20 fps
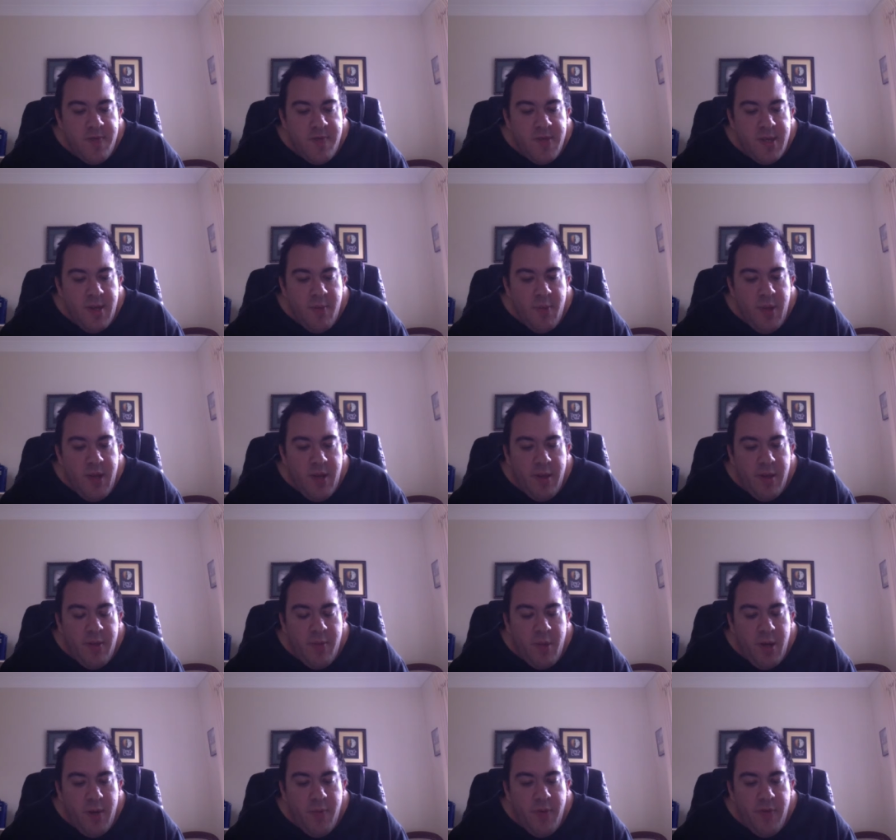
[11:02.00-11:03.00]
if somehow they
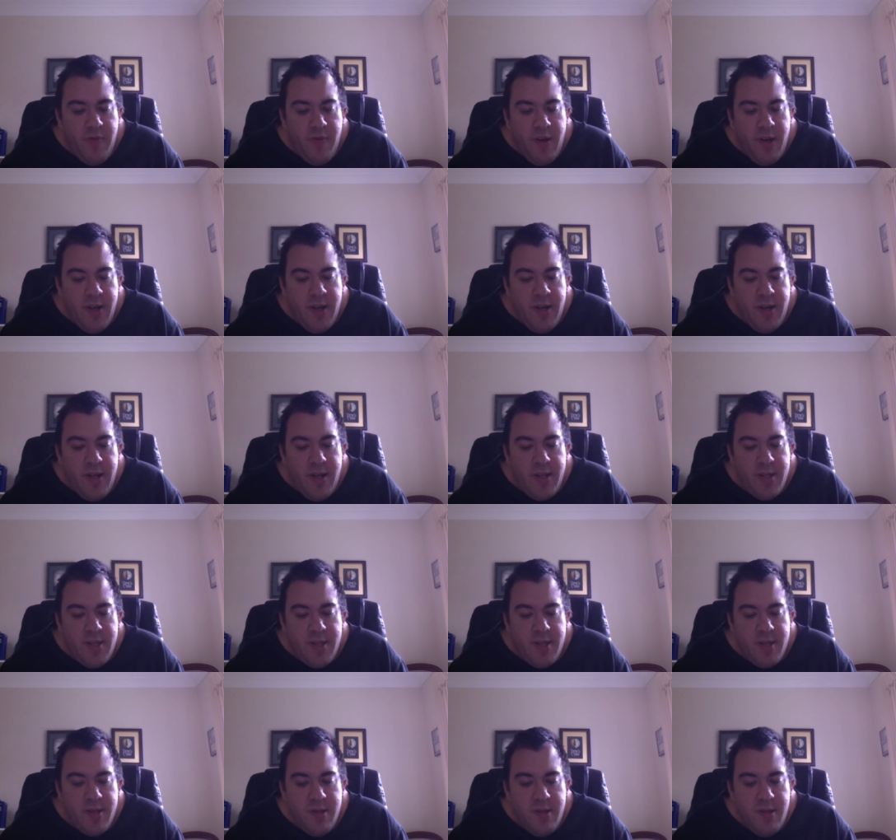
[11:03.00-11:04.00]
might provide an
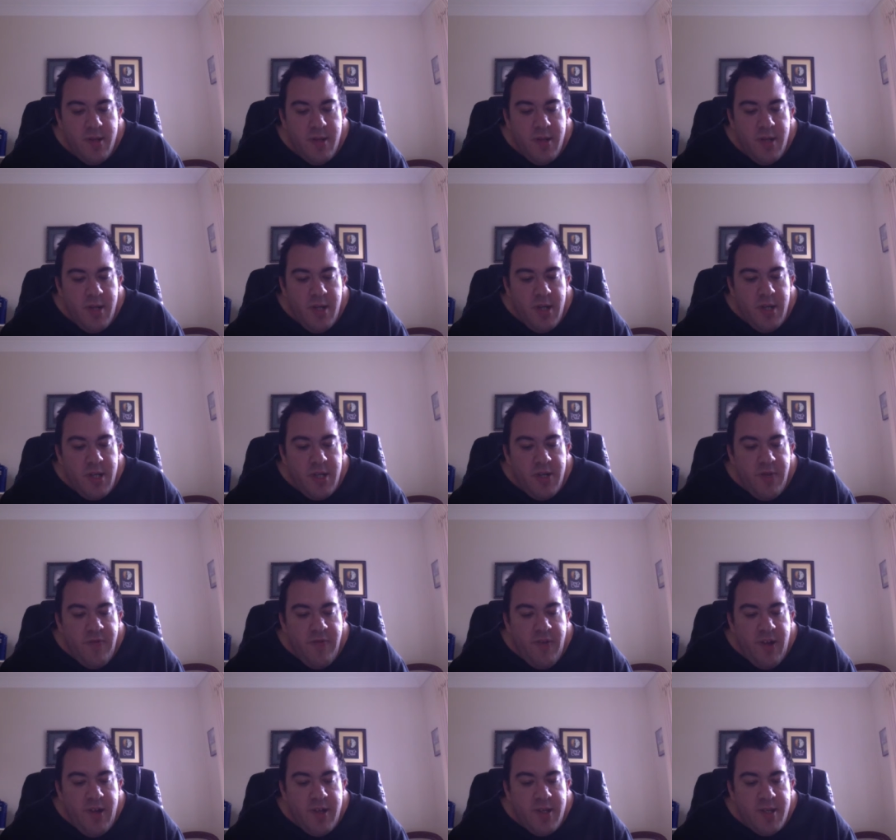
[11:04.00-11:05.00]
answer. She
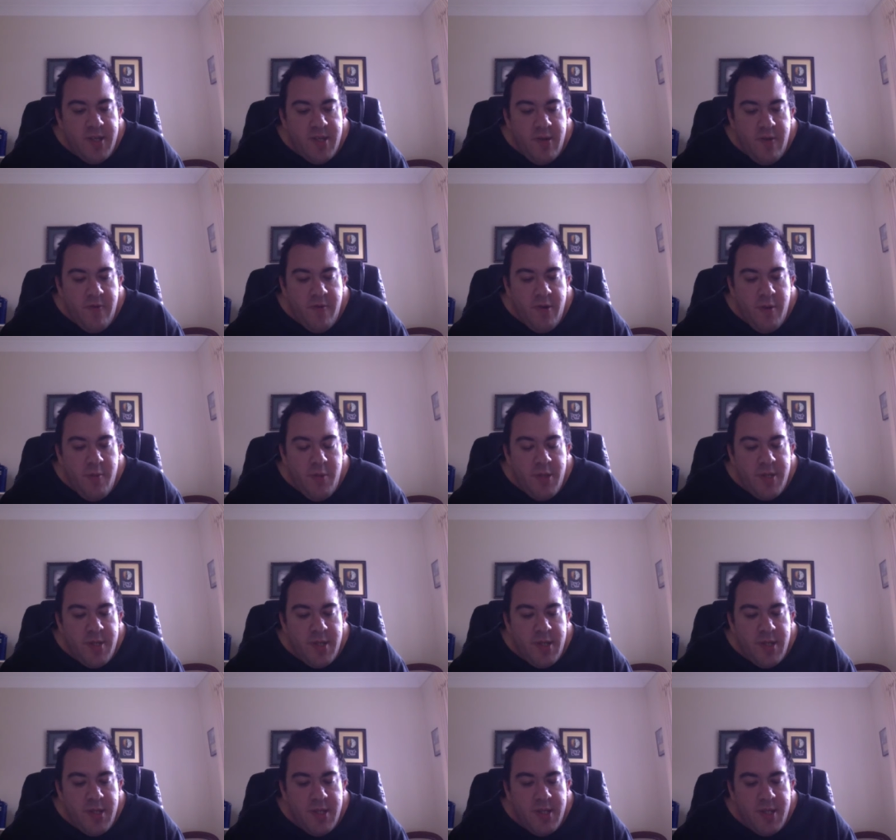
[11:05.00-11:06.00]
found herself
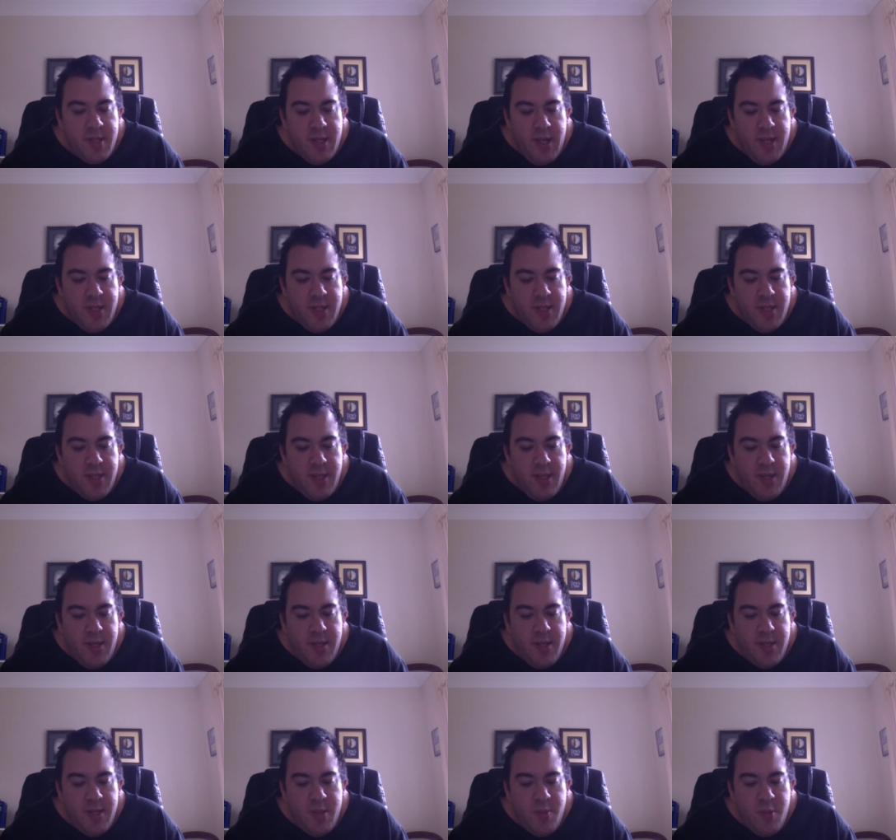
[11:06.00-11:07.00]
grimacing disgustedly
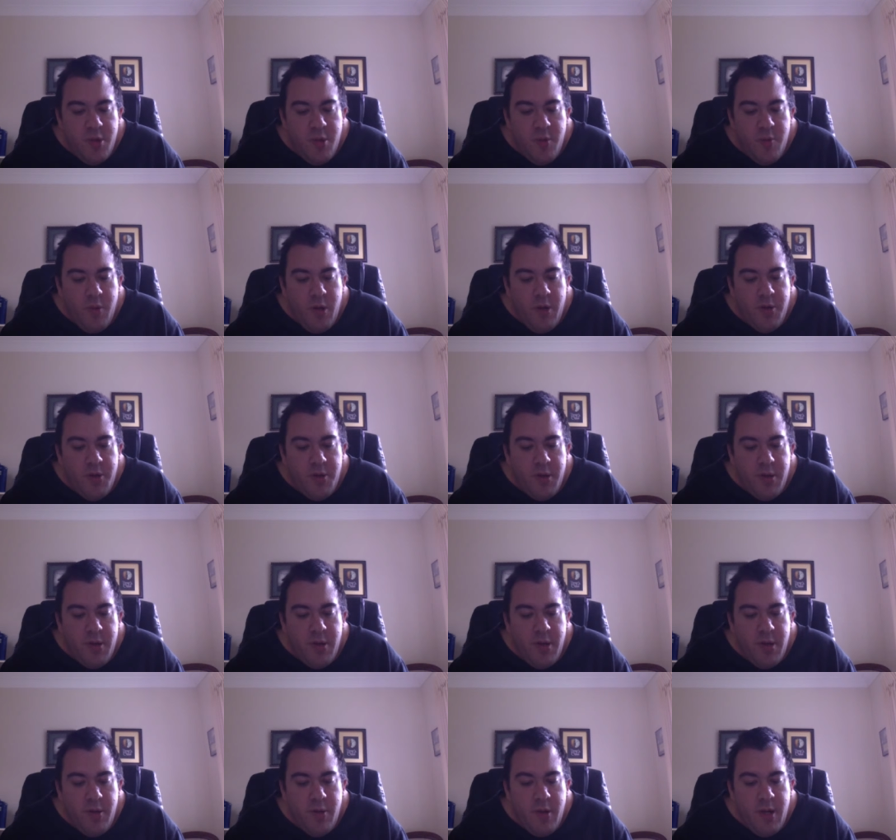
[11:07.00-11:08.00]
at the small wart on
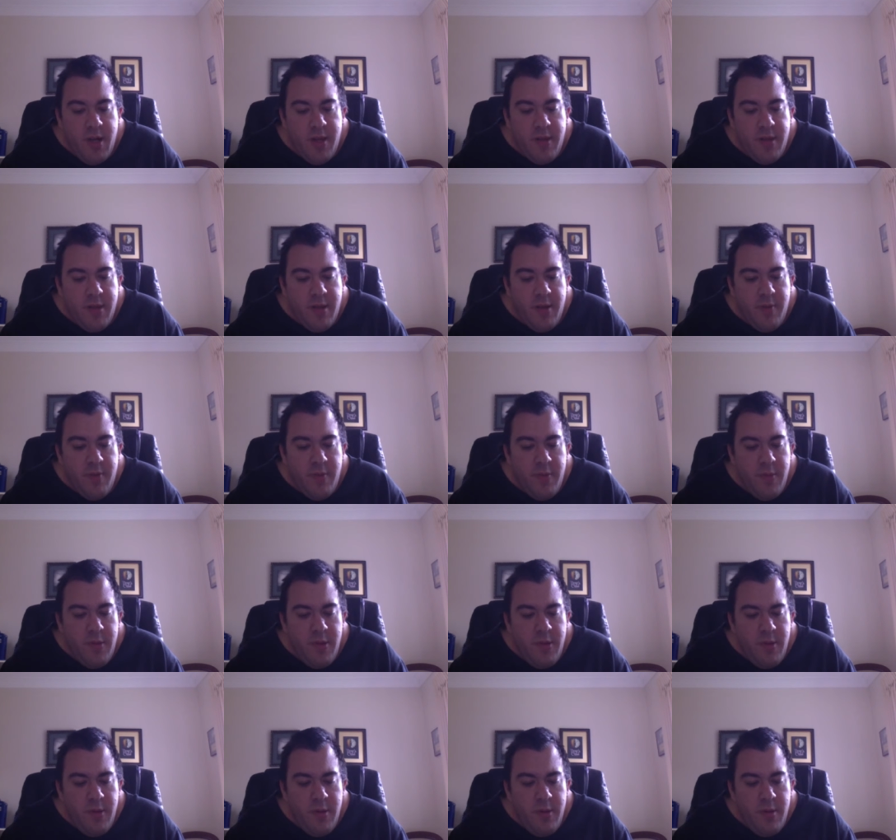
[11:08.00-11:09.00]
her right thumb.
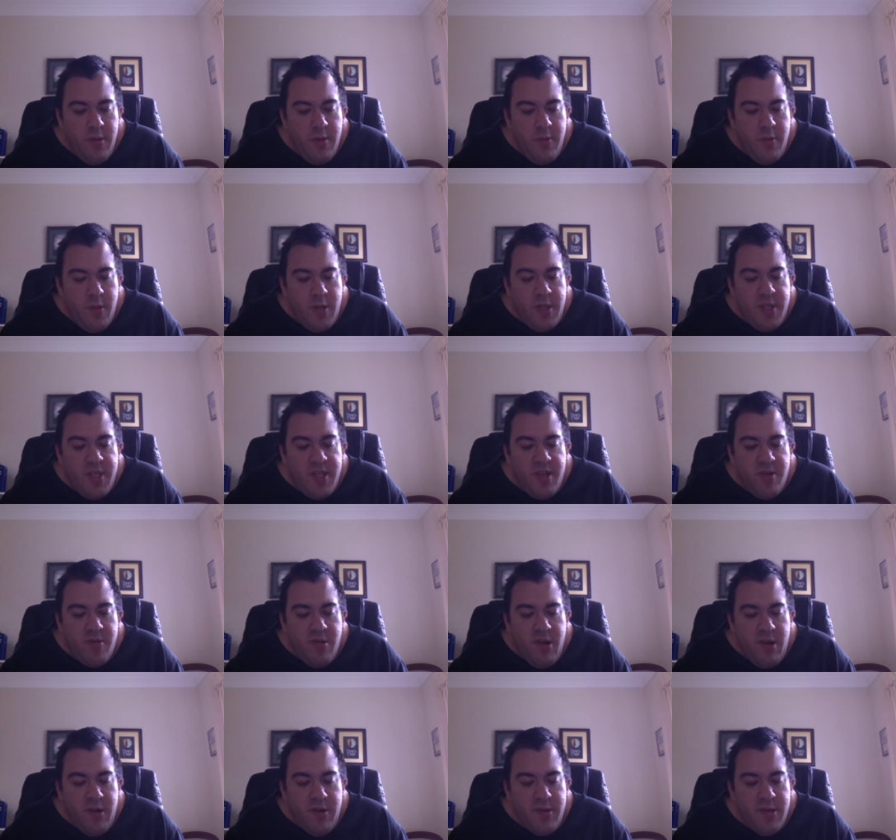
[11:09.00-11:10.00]
What's so
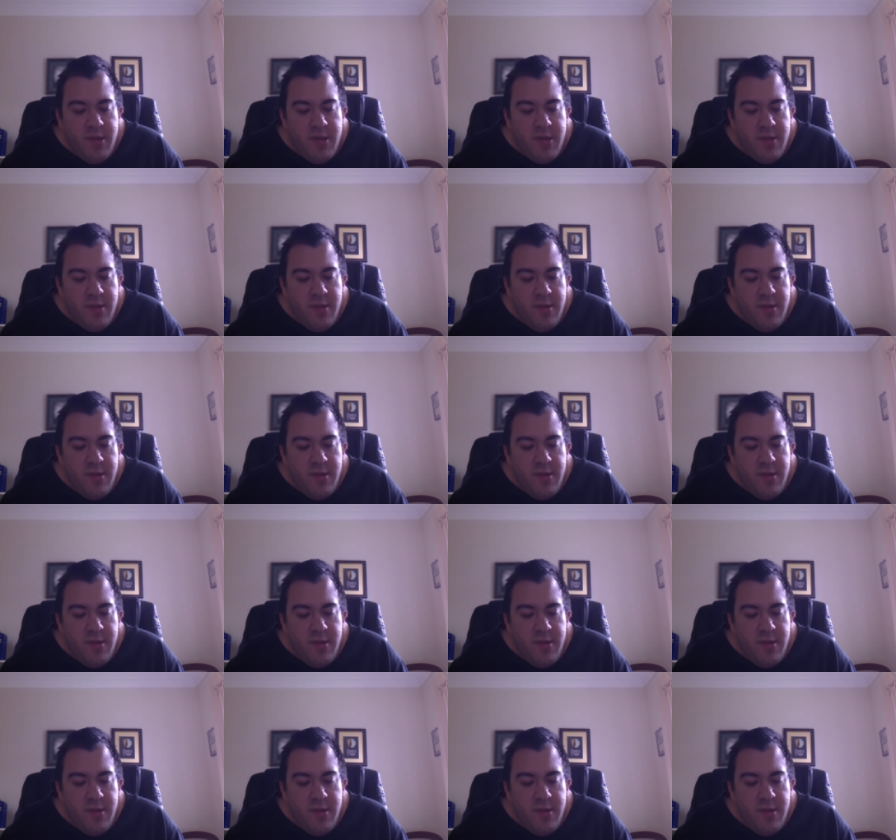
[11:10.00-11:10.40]
gross?